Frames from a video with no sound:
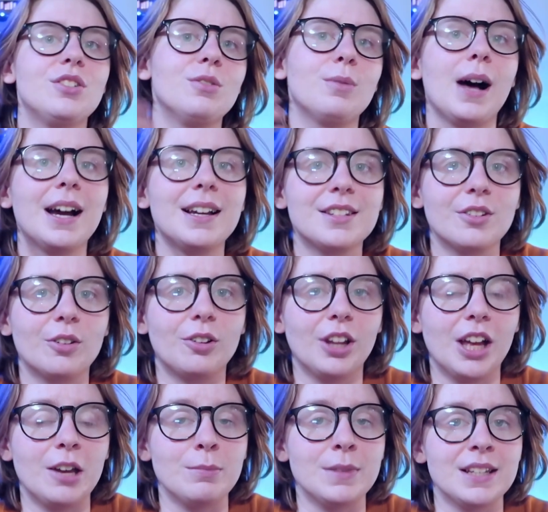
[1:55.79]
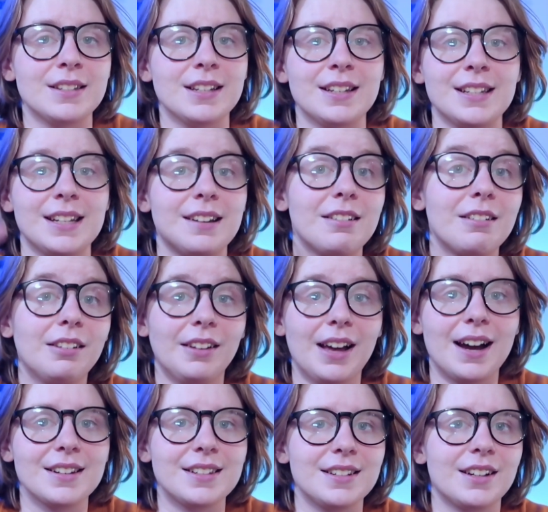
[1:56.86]
do I still claim this as a
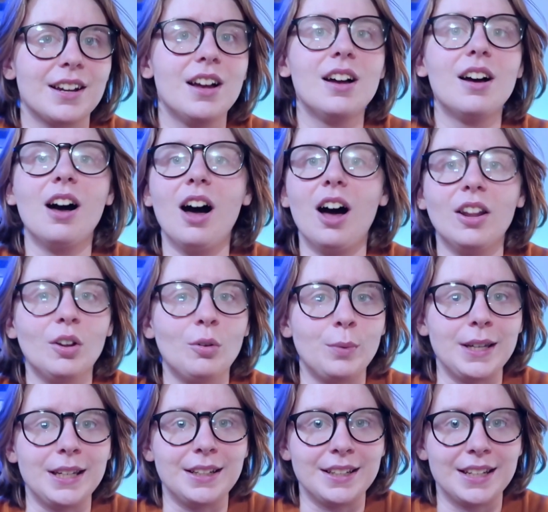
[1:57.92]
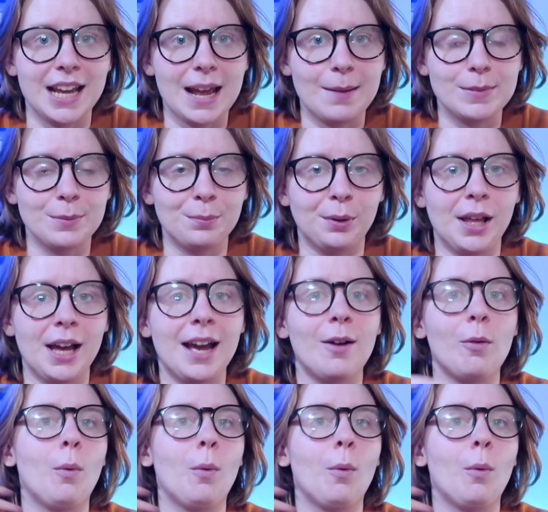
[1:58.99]
classic Halloween game to play?